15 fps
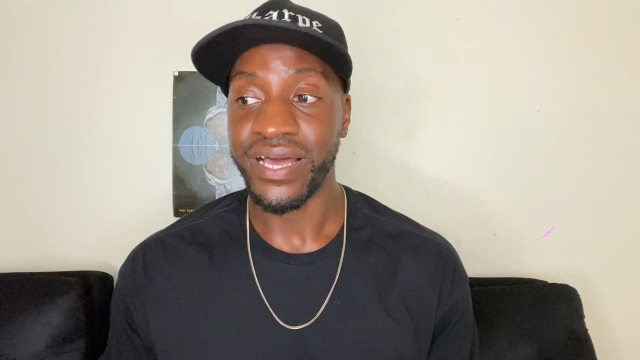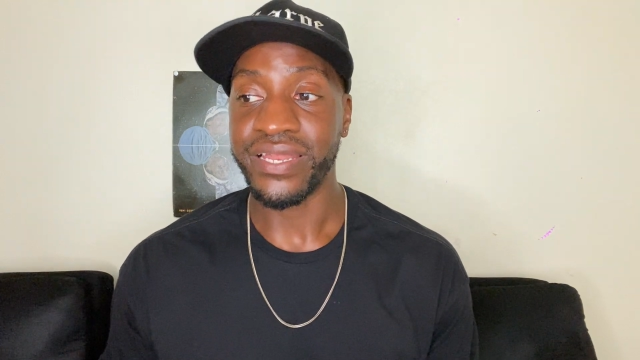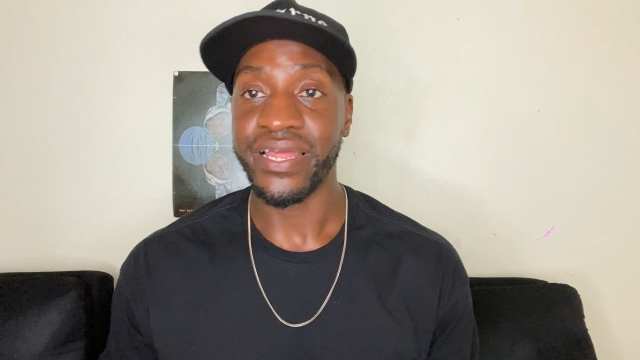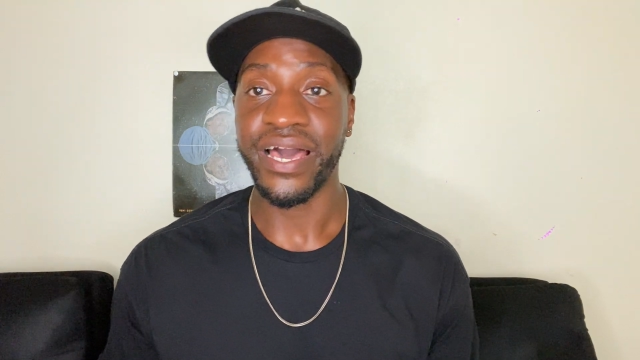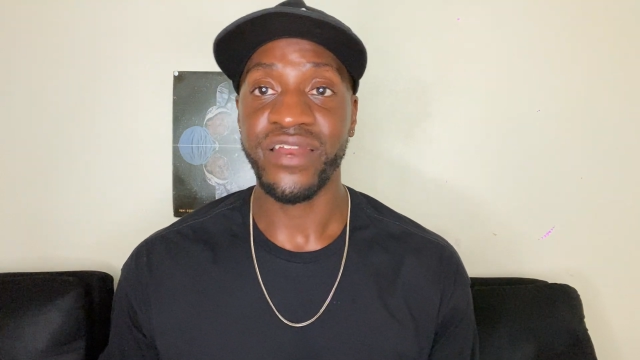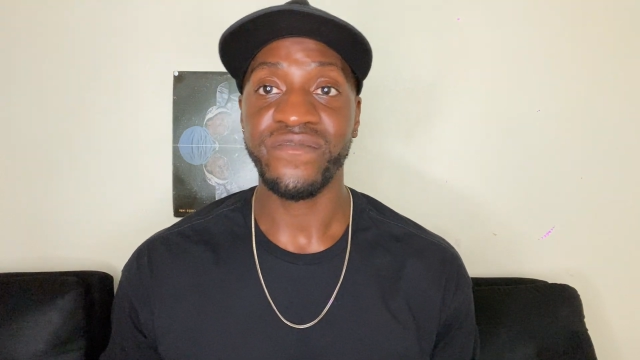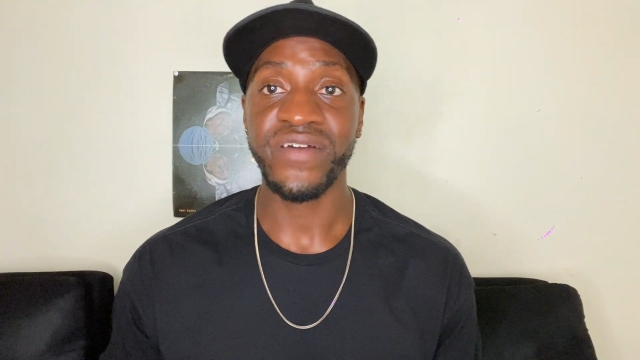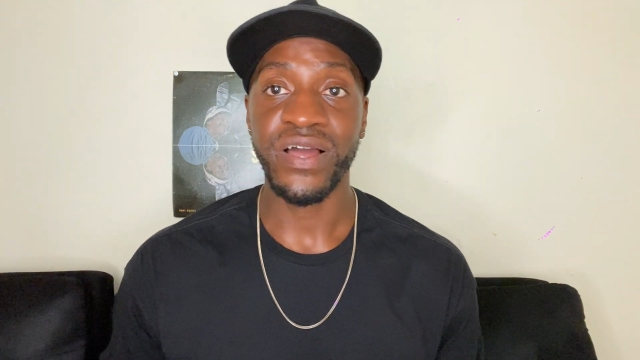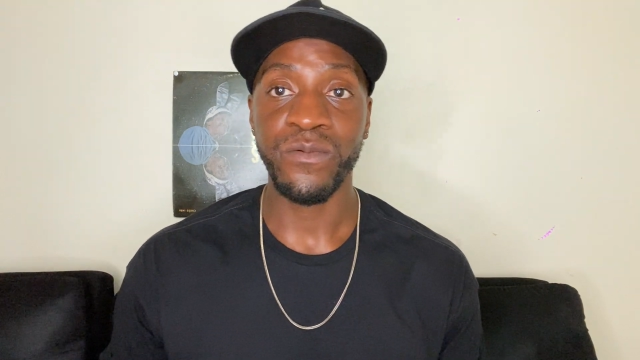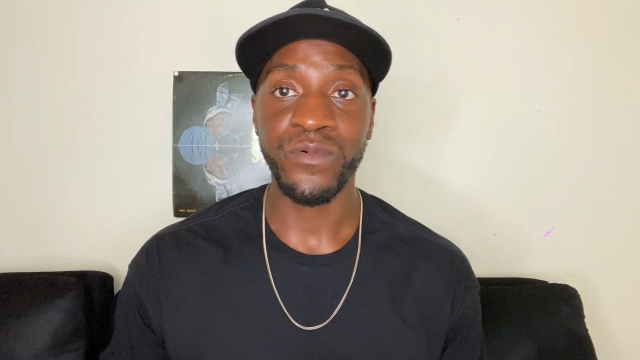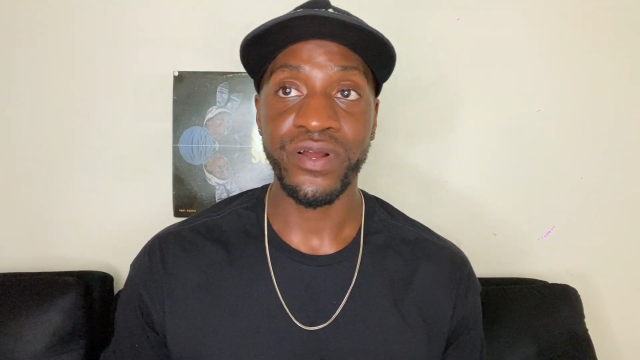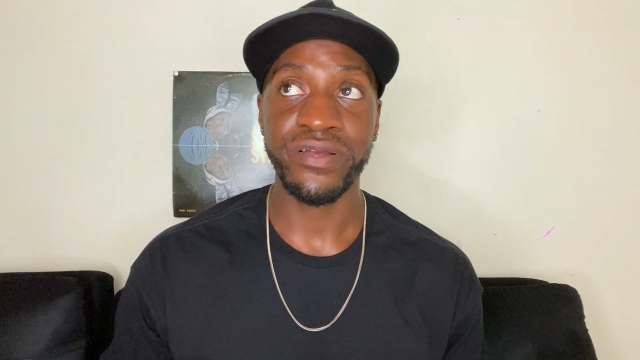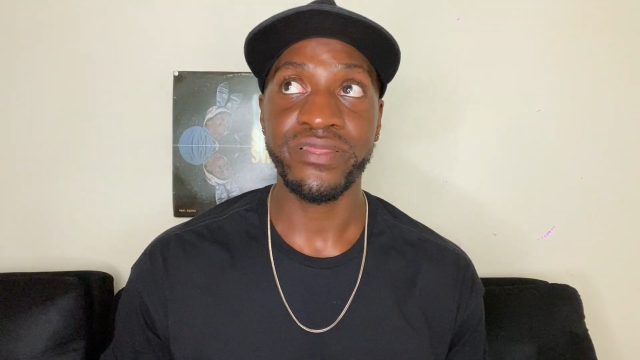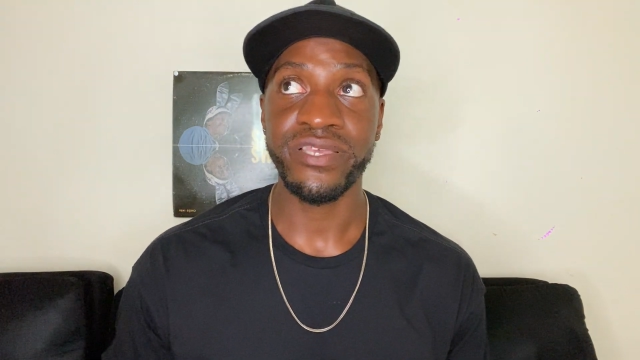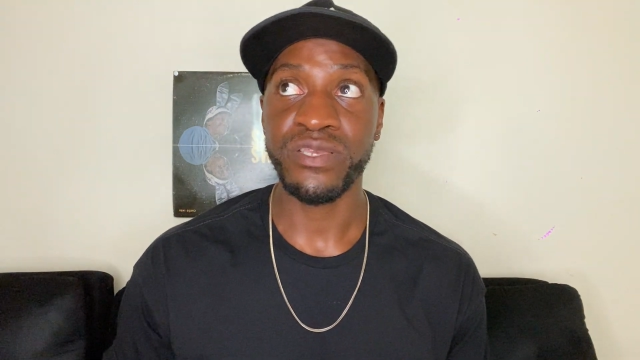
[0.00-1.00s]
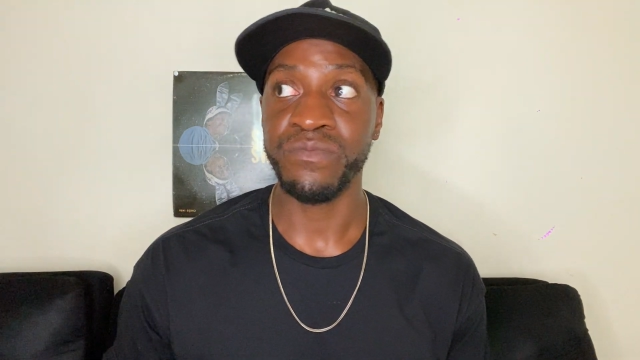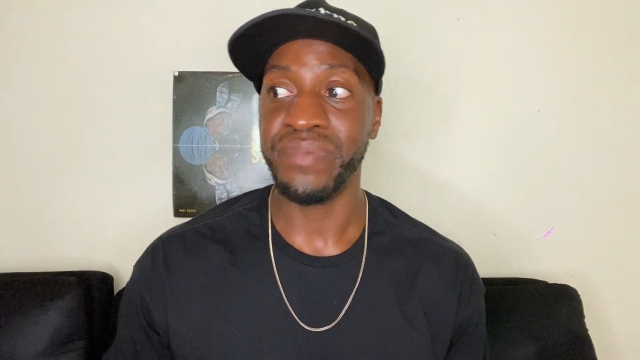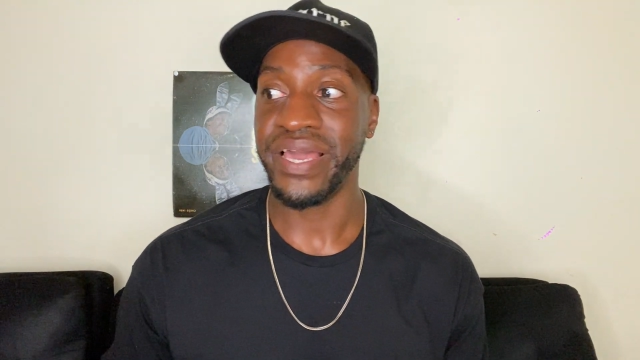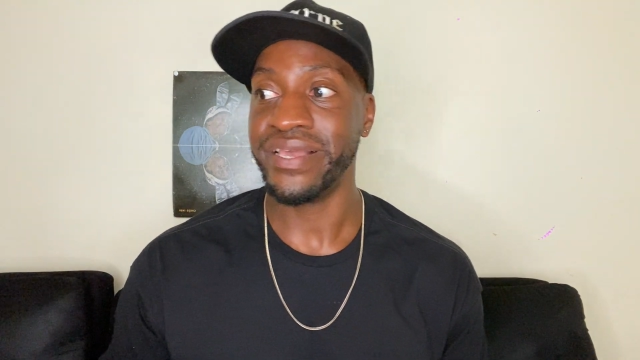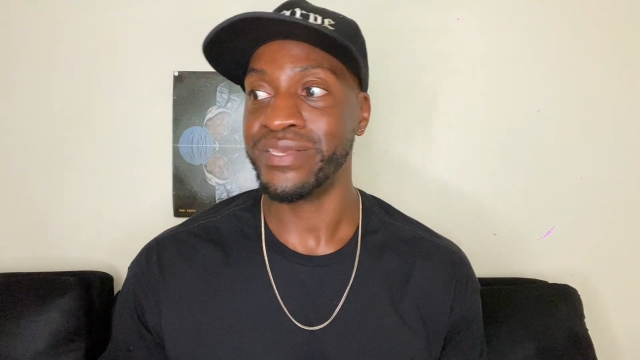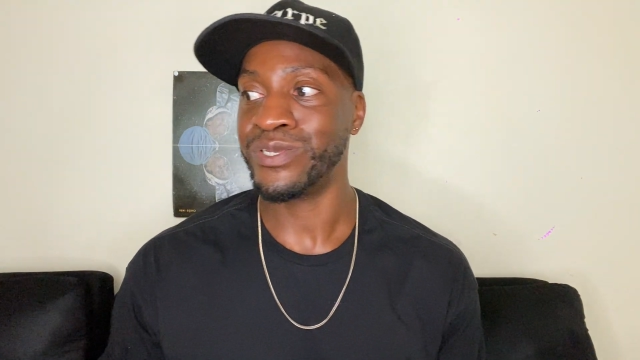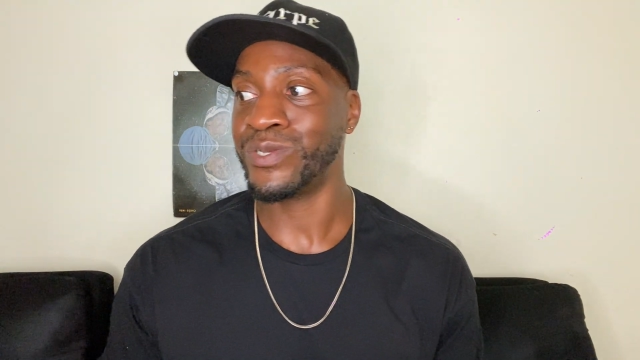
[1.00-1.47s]
a lot of our worth is
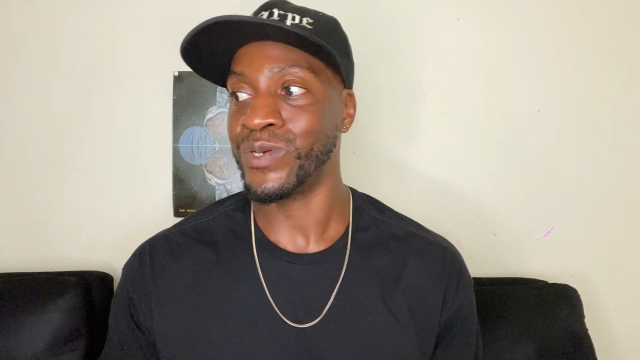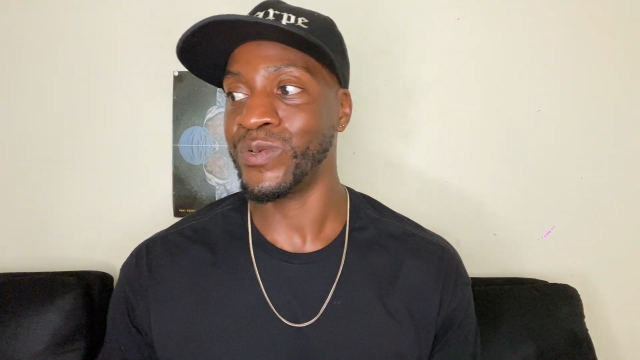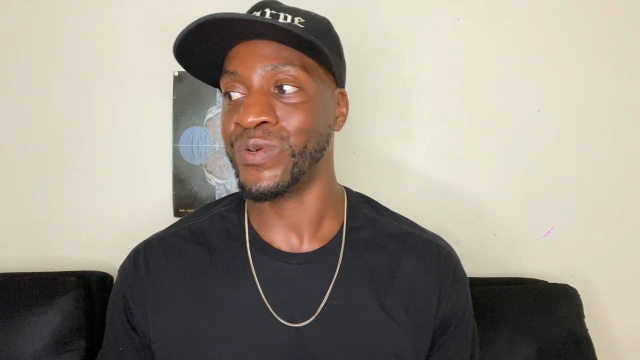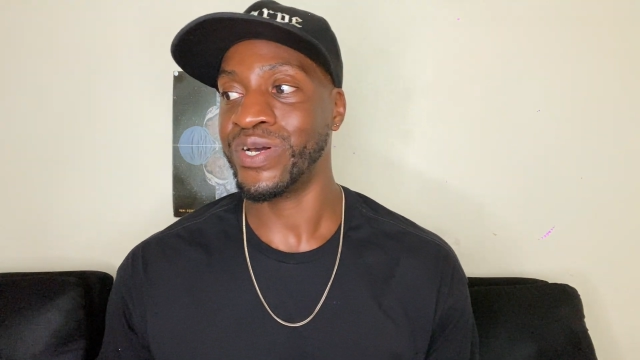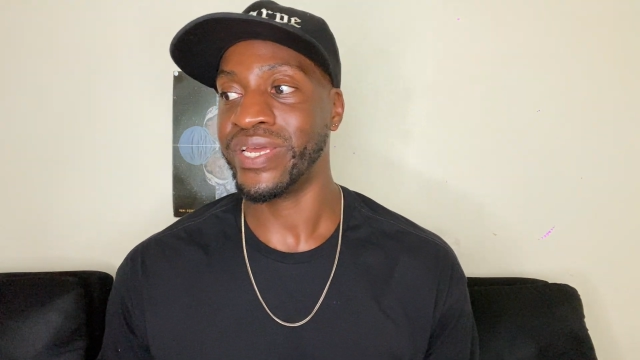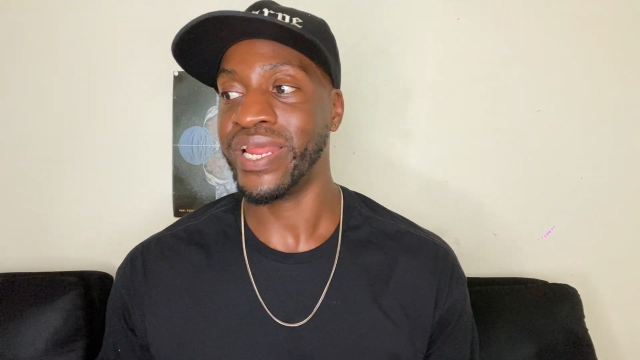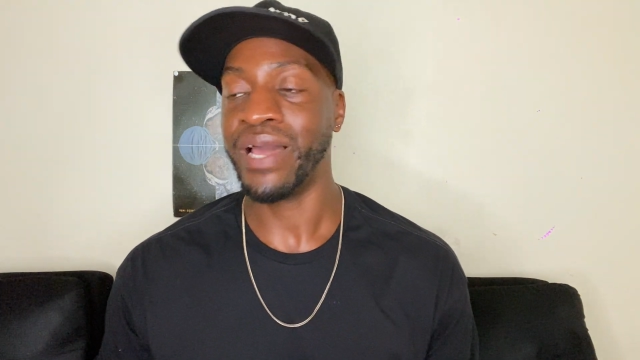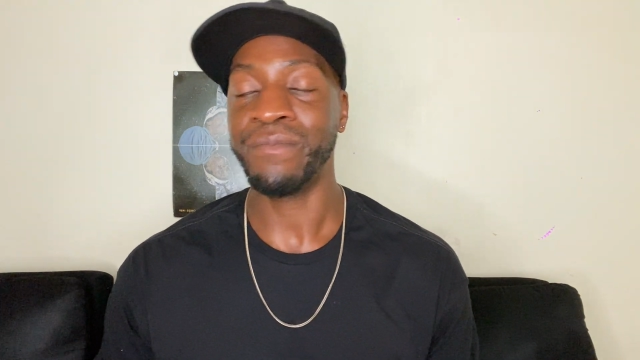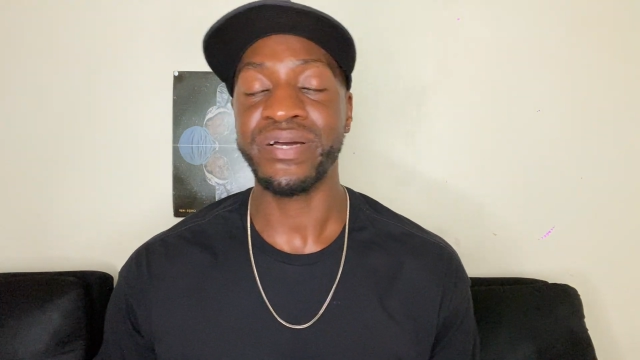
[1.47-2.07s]
based on how